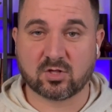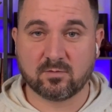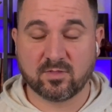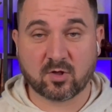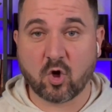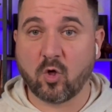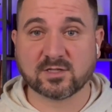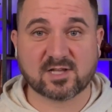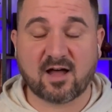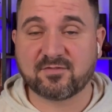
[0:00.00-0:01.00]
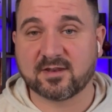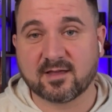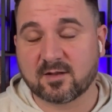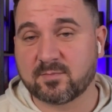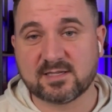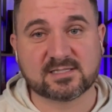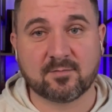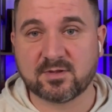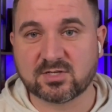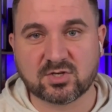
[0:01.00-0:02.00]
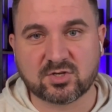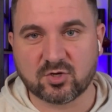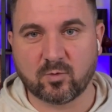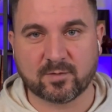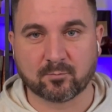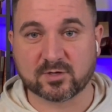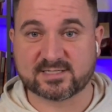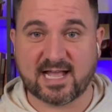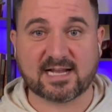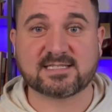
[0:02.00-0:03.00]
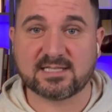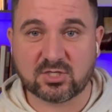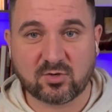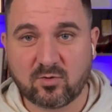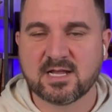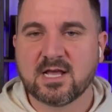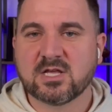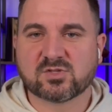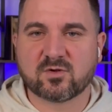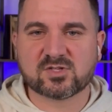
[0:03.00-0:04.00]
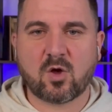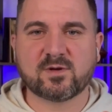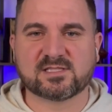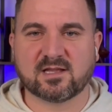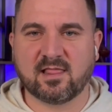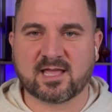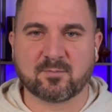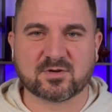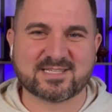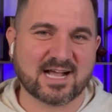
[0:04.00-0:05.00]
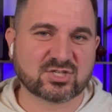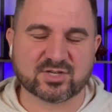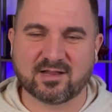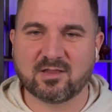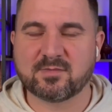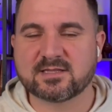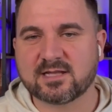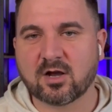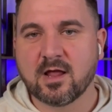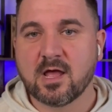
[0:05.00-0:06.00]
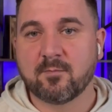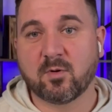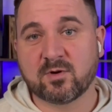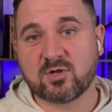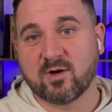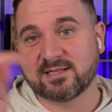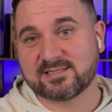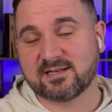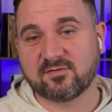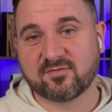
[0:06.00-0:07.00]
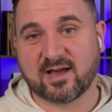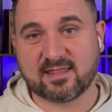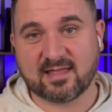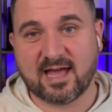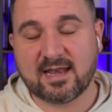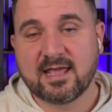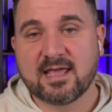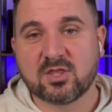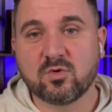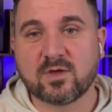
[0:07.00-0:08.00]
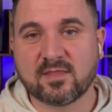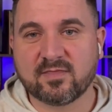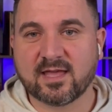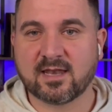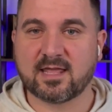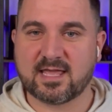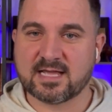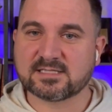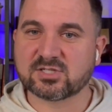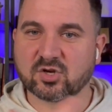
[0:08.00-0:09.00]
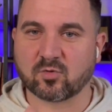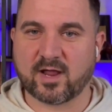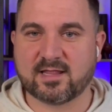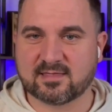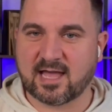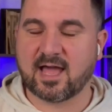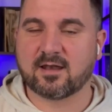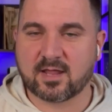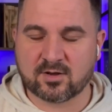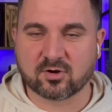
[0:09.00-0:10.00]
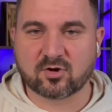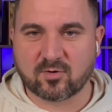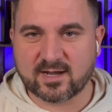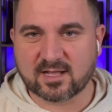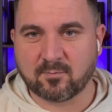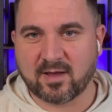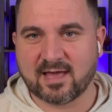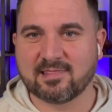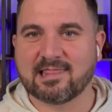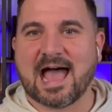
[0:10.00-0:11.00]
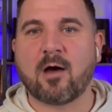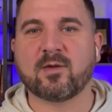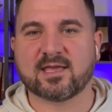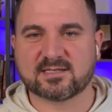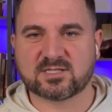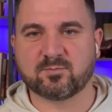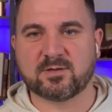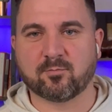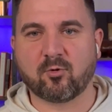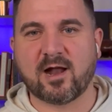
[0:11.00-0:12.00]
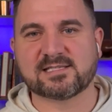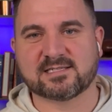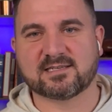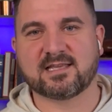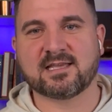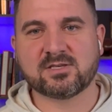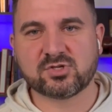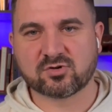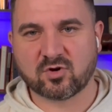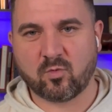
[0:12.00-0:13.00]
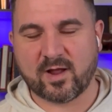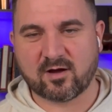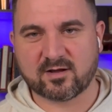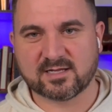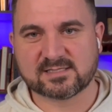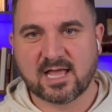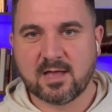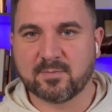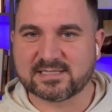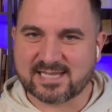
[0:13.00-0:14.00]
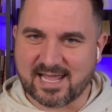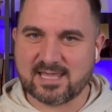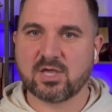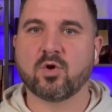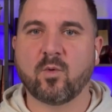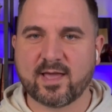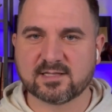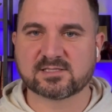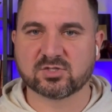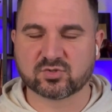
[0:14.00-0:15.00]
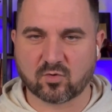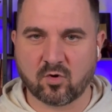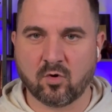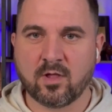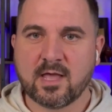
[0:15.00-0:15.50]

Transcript: The goal is often going to be something to do with protecting you. So there's always a protection element there. But when you identify that, you can then integrate that inner critic by allowing it to be present in your awareness, but taking away its control,